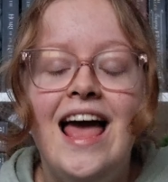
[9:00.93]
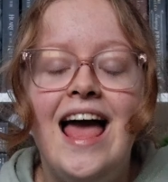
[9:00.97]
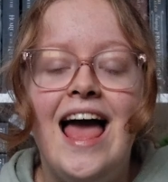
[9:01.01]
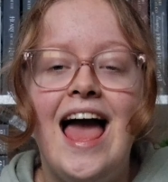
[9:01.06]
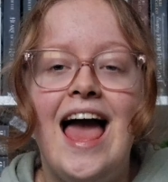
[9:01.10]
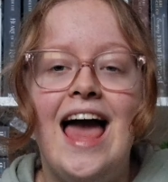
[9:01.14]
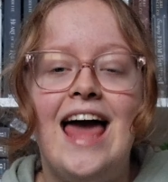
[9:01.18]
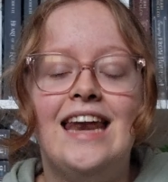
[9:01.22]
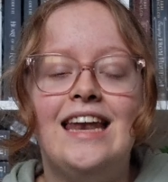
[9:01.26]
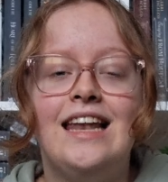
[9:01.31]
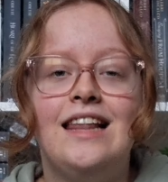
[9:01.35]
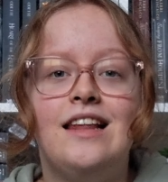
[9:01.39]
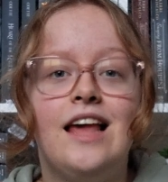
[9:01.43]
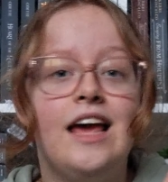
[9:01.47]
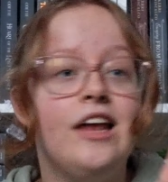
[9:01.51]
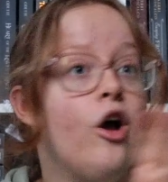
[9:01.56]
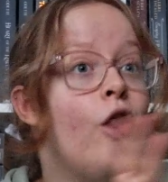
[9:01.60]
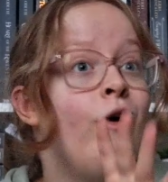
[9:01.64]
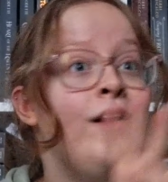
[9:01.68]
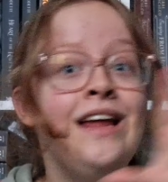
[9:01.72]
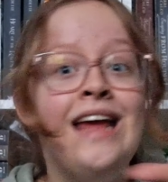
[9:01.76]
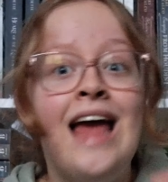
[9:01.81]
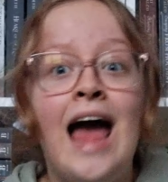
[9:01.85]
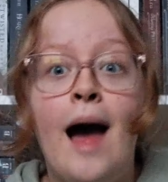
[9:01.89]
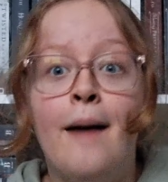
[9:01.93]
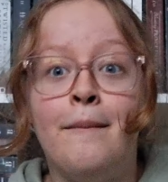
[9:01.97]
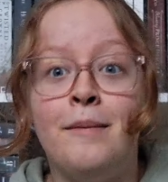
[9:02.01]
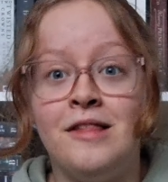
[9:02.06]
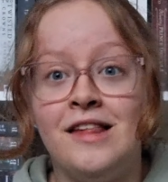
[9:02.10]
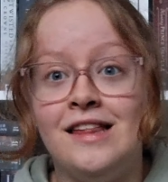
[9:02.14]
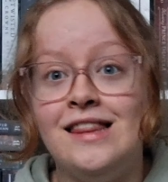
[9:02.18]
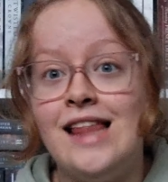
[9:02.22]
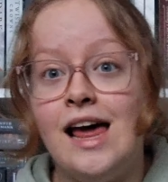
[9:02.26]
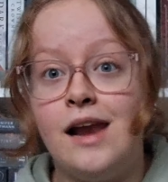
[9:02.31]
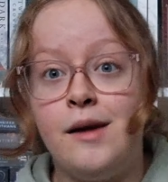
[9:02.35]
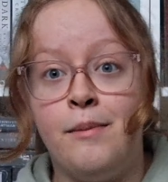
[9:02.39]
And it only happens
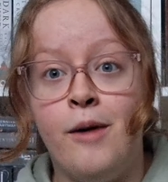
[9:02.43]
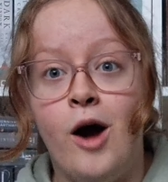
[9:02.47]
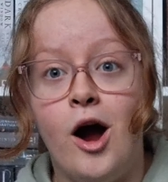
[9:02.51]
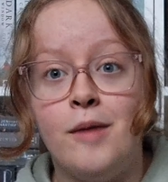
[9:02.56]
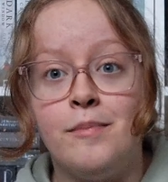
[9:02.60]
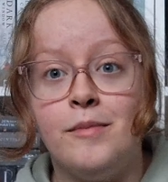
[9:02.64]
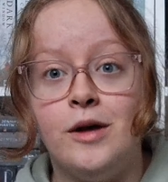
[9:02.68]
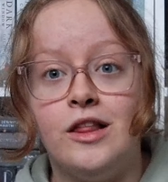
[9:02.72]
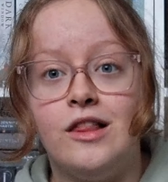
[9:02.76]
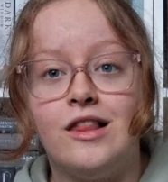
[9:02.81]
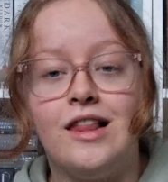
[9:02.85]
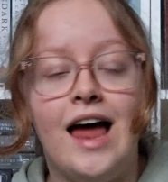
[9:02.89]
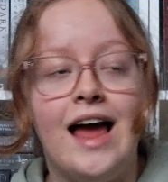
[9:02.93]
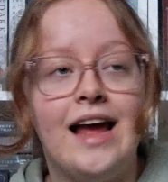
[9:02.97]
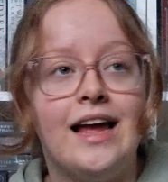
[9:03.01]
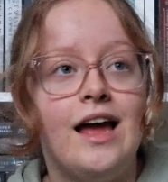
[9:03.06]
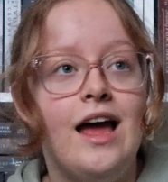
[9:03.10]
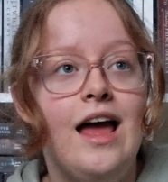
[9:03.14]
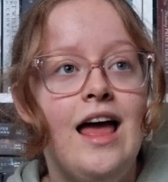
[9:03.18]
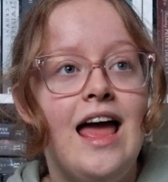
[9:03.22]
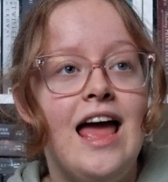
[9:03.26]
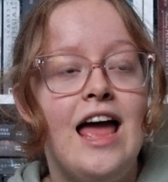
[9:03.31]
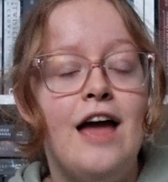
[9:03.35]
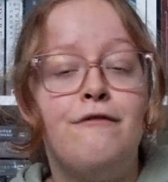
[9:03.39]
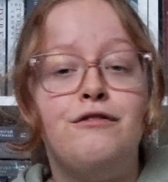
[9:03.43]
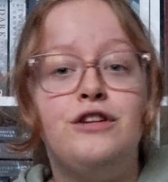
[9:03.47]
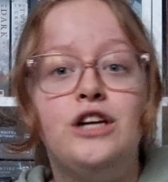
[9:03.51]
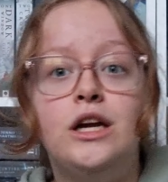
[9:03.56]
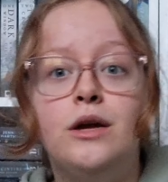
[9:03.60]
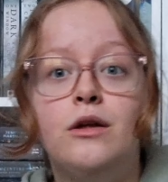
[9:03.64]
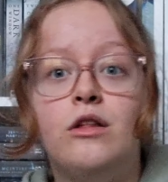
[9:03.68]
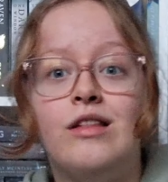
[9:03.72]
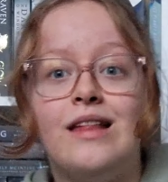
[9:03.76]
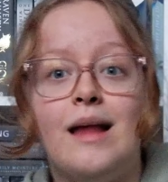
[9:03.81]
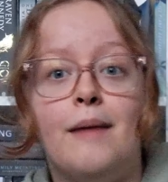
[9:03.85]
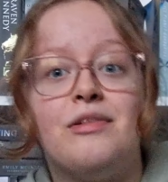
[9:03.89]
in that apartment. Like, if she
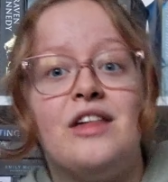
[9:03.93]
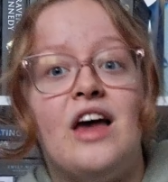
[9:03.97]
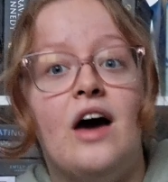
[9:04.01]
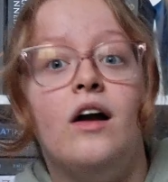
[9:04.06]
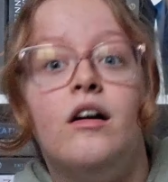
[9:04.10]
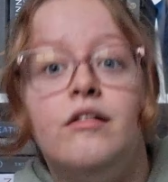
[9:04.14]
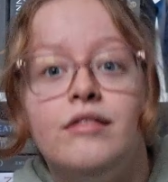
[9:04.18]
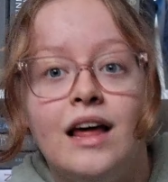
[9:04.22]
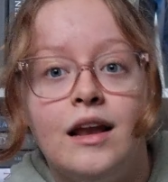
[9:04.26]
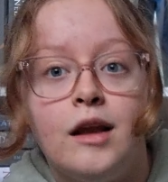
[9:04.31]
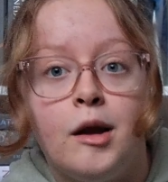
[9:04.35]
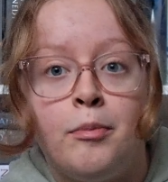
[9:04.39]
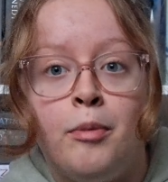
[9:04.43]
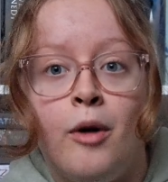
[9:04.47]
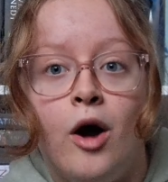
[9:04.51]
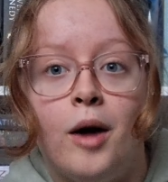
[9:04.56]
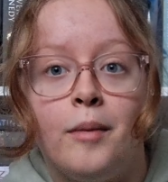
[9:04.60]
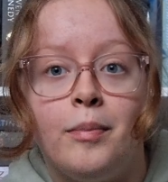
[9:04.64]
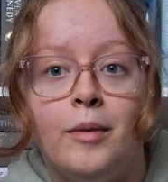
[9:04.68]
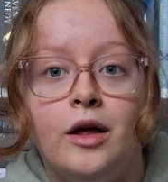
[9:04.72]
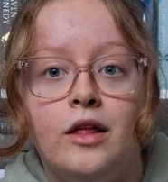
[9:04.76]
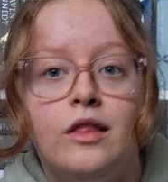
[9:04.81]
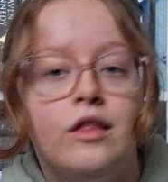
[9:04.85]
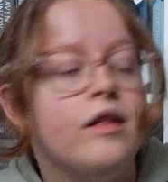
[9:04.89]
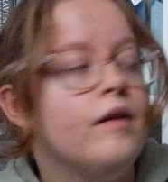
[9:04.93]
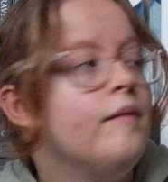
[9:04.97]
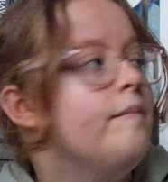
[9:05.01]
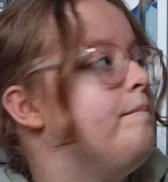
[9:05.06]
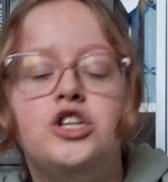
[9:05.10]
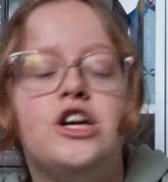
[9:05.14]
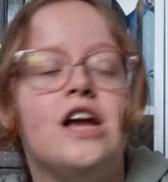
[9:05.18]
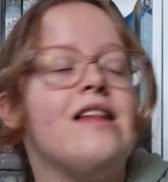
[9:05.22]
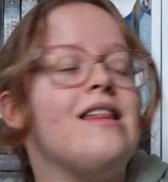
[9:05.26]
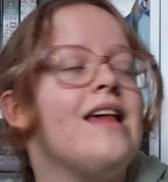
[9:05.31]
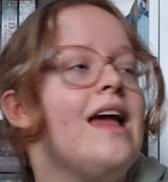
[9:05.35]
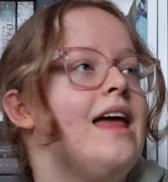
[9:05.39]
steps out of that apartment,
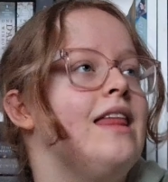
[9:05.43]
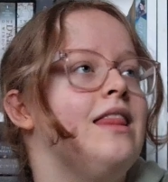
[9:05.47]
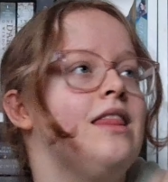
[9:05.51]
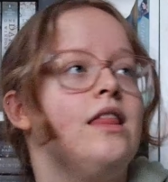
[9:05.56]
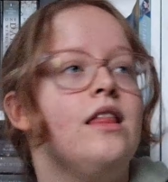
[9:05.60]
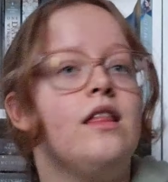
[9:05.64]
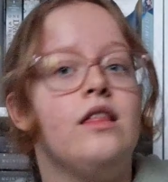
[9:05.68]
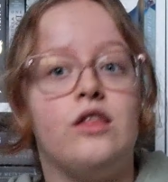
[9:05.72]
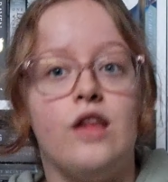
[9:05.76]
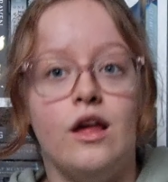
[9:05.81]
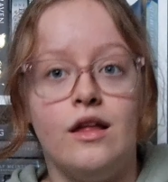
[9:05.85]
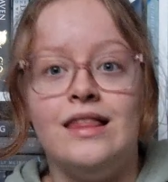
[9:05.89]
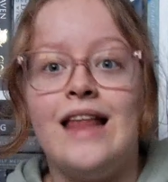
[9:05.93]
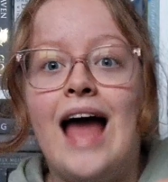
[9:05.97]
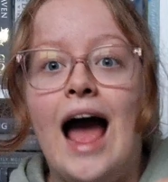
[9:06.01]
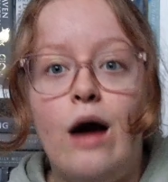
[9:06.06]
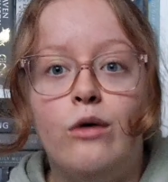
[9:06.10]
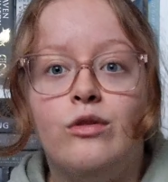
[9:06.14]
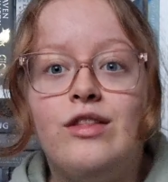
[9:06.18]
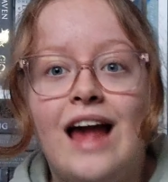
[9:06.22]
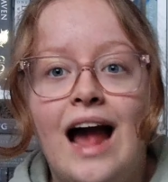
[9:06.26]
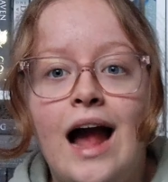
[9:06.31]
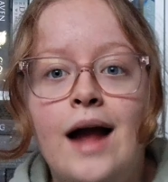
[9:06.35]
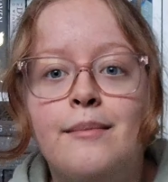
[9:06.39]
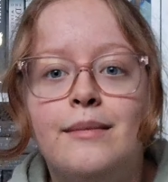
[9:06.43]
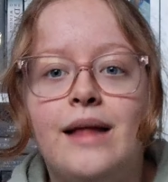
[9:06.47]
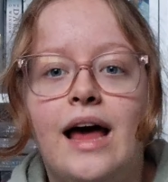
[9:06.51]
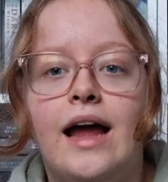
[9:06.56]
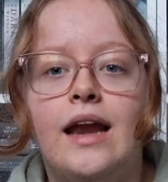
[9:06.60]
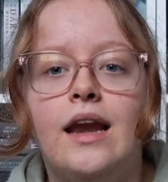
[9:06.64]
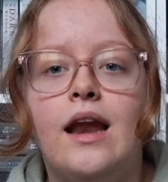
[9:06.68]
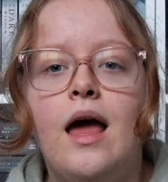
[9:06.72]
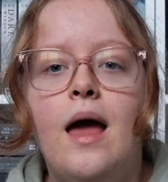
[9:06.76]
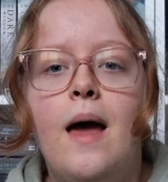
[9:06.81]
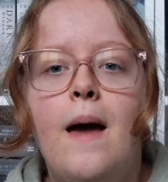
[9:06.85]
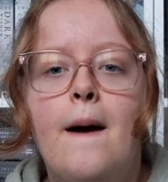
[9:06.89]
she's in the now
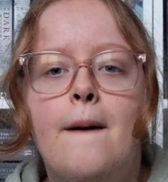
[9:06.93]
timeline.